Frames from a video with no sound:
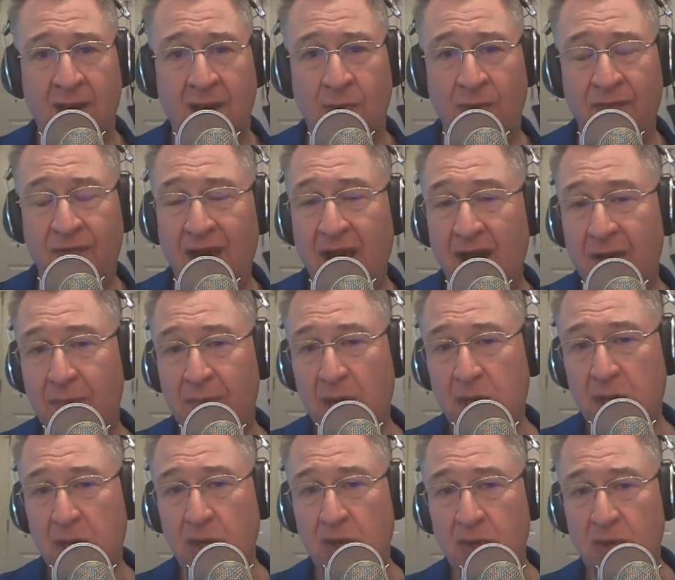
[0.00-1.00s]
We've got a
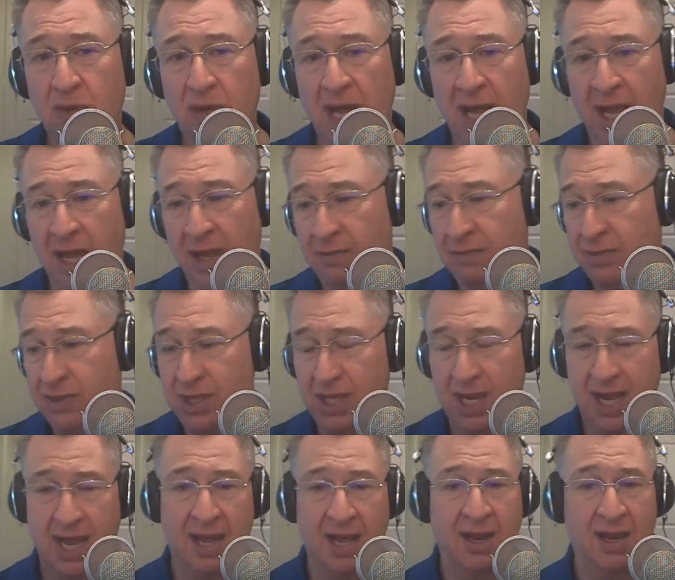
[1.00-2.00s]
bunch of new
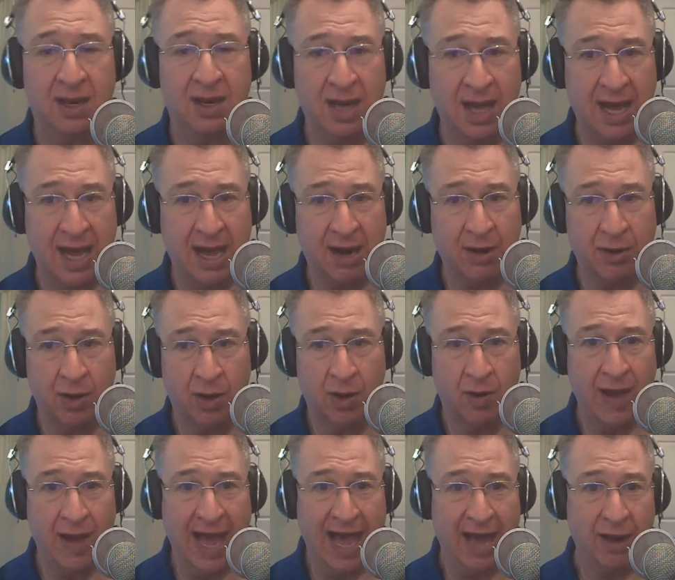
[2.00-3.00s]
names, and I don't
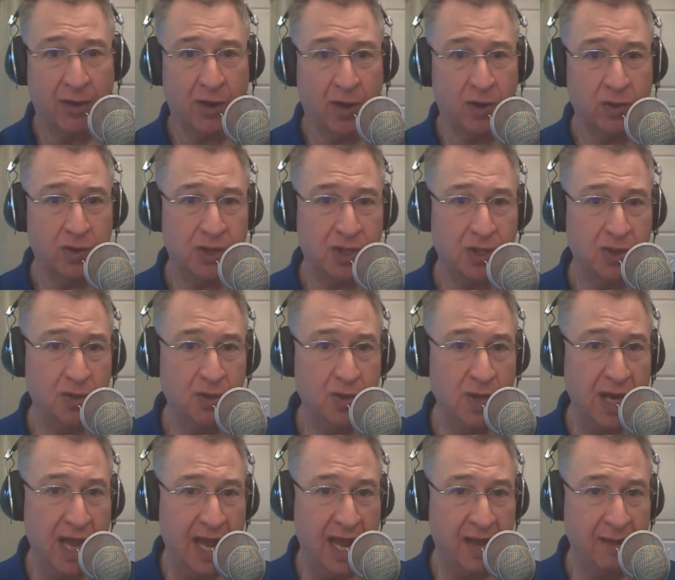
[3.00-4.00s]
know, out of those new
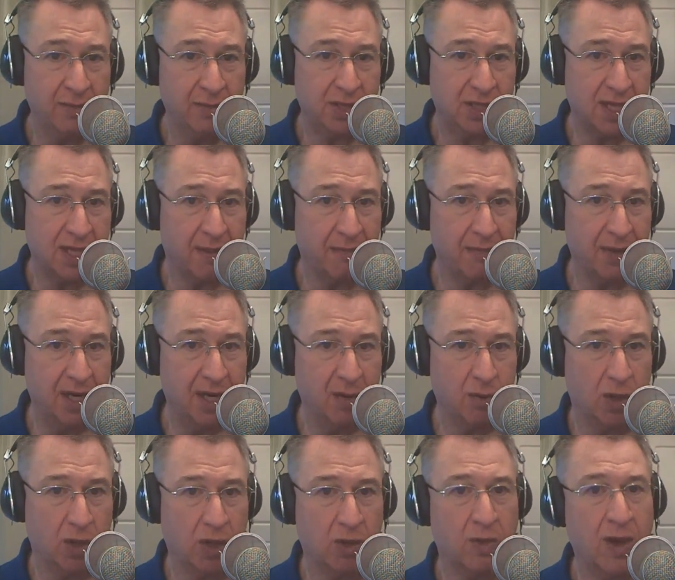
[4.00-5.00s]
names, somebody
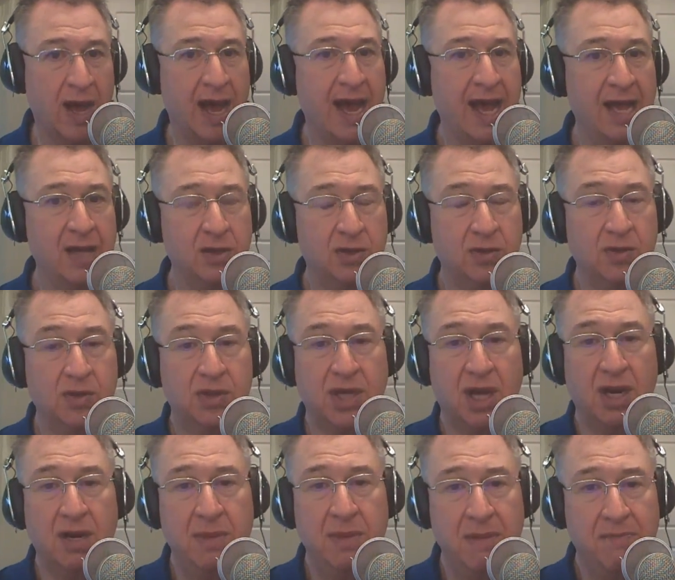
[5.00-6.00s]
will arise who's
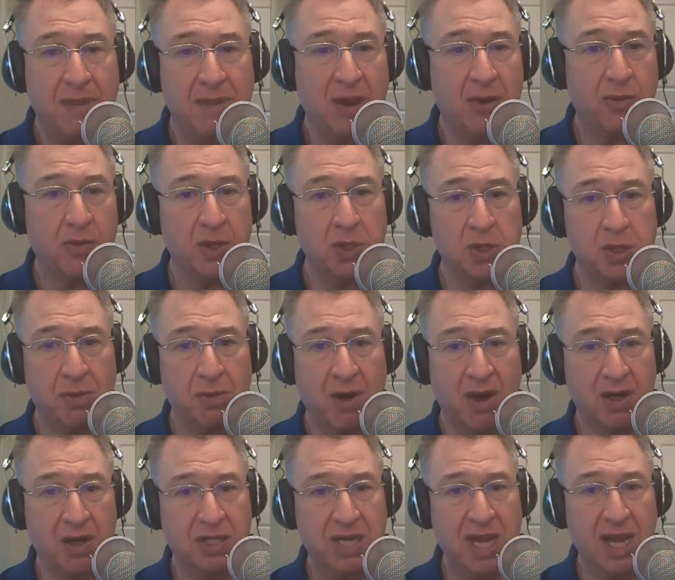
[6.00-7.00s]
going to be better than
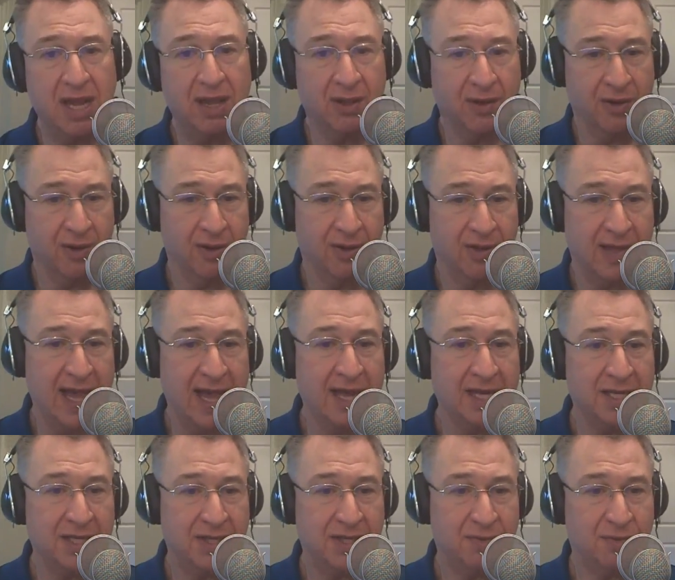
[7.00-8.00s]
Jamar Taylor.
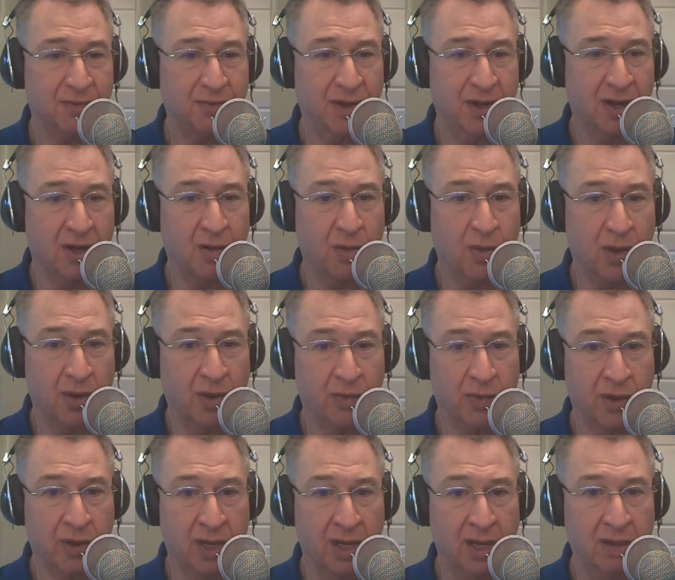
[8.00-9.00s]
That's, what it
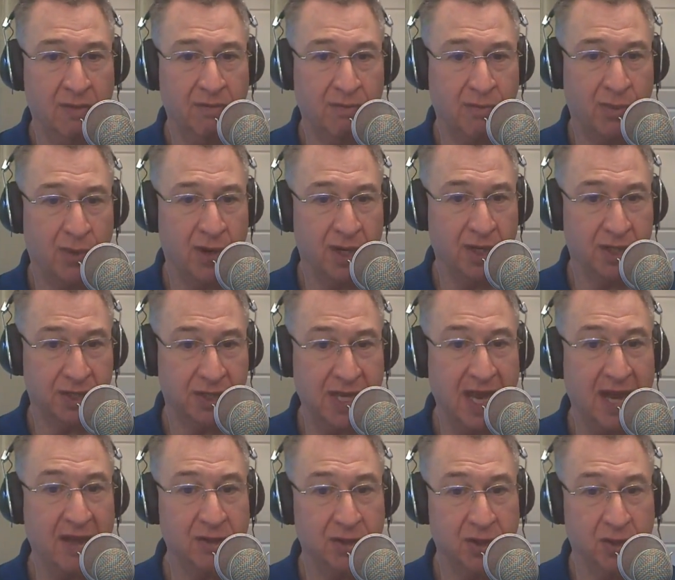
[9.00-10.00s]
really boils
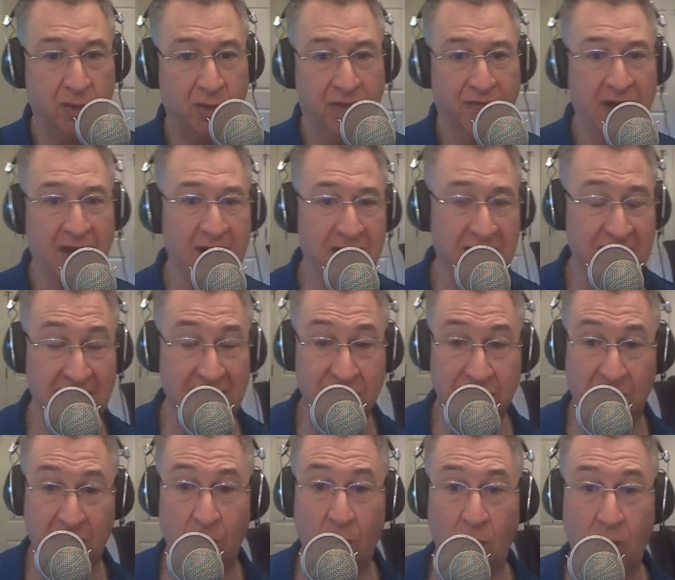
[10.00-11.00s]
down to. We've got
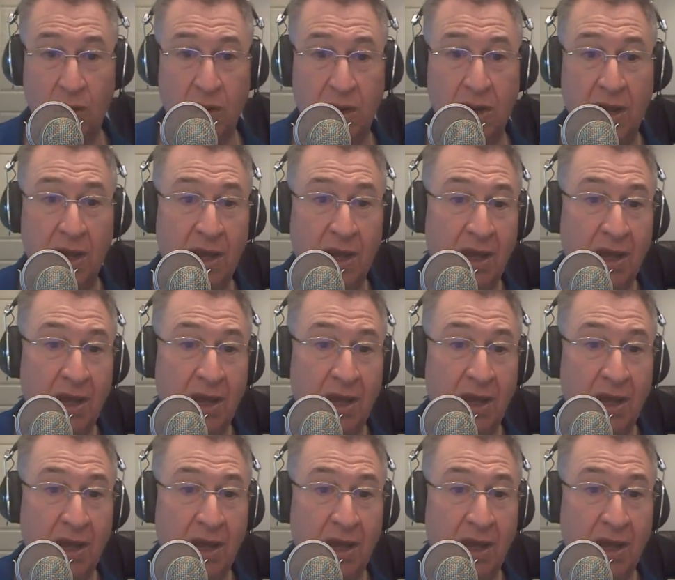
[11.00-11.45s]
Denzel Ward.